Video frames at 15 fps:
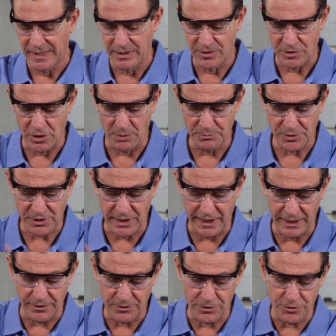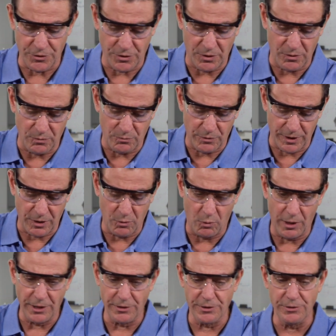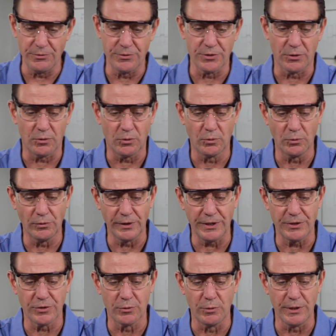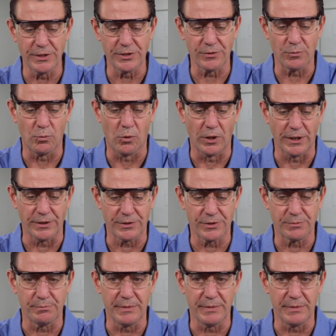Some standards require you to only twist once.